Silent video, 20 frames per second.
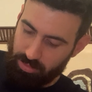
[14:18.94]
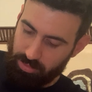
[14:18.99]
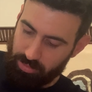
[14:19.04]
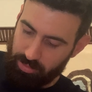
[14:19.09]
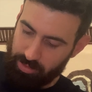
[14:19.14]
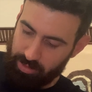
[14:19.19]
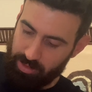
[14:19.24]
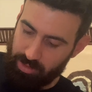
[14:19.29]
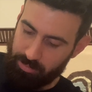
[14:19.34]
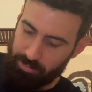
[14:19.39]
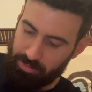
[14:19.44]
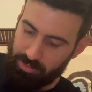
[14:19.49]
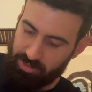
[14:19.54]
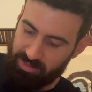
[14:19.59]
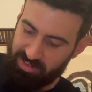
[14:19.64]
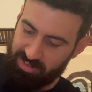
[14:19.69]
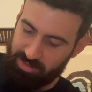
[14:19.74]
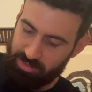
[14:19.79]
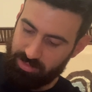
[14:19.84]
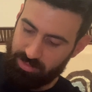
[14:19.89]
Okay, I'm gonna
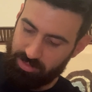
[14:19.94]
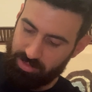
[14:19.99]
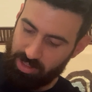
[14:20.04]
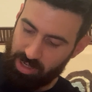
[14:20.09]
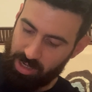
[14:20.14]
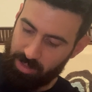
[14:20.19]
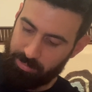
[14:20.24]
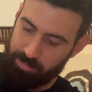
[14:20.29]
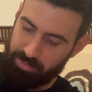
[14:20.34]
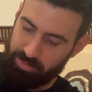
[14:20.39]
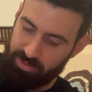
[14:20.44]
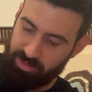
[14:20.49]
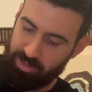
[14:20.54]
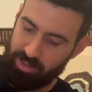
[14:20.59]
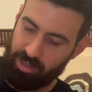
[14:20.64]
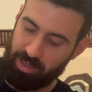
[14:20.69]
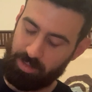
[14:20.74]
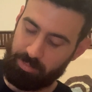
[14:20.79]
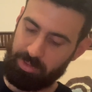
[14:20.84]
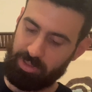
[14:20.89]
stop
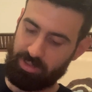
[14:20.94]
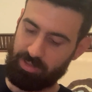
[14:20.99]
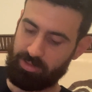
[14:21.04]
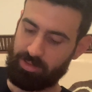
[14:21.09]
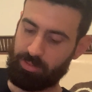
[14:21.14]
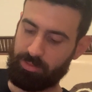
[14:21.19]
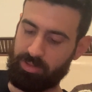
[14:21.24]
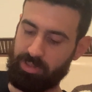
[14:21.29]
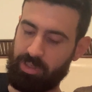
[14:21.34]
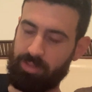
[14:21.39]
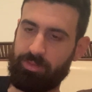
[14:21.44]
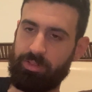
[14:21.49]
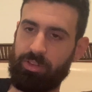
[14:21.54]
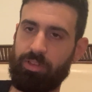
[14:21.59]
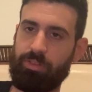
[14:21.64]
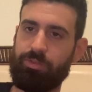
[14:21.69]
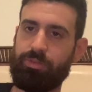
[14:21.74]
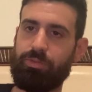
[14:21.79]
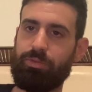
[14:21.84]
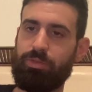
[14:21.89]
there because I want to have
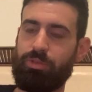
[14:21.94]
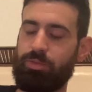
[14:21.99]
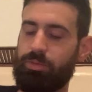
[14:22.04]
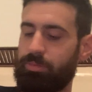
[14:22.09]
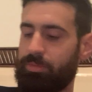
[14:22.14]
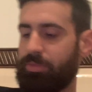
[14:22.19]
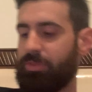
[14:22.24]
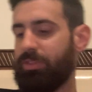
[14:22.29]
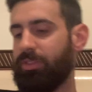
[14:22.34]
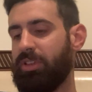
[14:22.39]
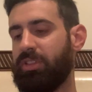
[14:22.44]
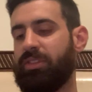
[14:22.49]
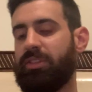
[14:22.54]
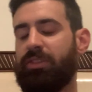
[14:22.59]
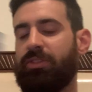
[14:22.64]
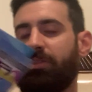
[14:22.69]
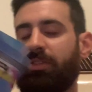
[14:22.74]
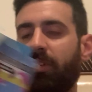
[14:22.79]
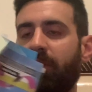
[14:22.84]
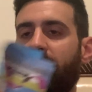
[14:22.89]
enough room for us to
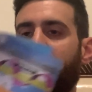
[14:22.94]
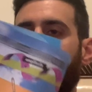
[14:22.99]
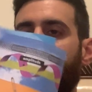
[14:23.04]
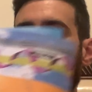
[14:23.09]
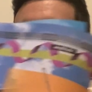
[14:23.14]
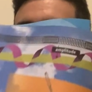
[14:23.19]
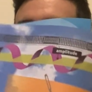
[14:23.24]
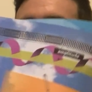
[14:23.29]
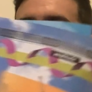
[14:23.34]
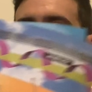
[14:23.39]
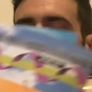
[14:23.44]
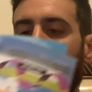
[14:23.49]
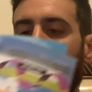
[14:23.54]
finish the